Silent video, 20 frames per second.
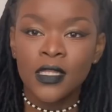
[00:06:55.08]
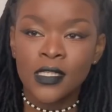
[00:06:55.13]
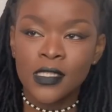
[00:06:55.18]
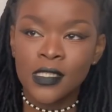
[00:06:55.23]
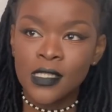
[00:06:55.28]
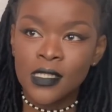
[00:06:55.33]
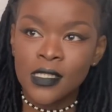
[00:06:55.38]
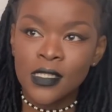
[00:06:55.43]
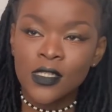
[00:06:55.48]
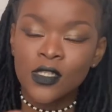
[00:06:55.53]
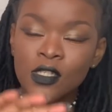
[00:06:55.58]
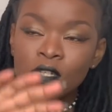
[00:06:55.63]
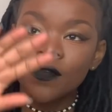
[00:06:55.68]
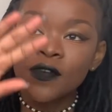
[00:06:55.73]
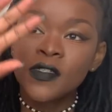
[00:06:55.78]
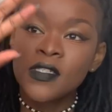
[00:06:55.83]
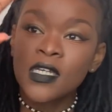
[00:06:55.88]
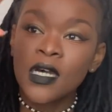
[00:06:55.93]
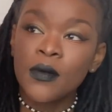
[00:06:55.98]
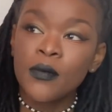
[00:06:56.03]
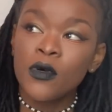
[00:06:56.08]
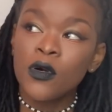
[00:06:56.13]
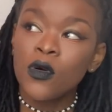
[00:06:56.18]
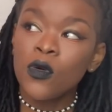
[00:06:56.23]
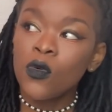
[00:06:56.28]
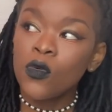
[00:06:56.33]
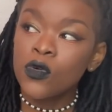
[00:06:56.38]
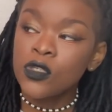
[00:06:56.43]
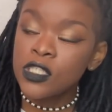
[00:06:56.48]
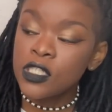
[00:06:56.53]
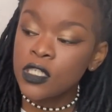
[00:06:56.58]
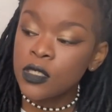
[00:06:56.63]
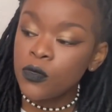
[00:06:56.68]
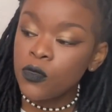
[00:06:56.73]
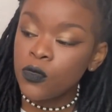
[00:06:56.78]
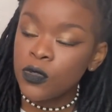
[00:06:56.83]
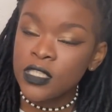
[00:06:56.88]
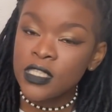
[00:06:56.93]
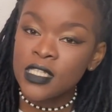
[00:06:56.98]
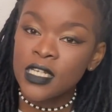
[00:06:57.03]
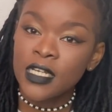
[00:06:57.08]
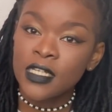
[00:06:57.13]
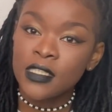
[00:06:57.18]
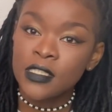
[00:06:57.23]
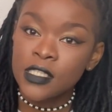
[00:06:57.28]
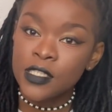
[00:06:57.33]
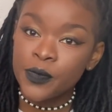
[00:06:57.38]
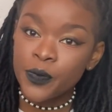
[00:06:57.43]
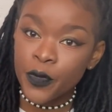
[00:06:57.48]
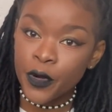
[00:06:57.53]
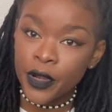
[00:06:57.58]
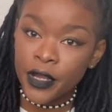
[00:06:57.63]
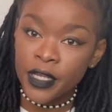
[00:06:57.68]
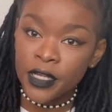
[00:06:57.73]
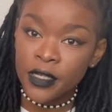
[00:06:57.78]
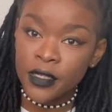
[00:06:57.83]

seasons of summer, autumn, winter, and spring.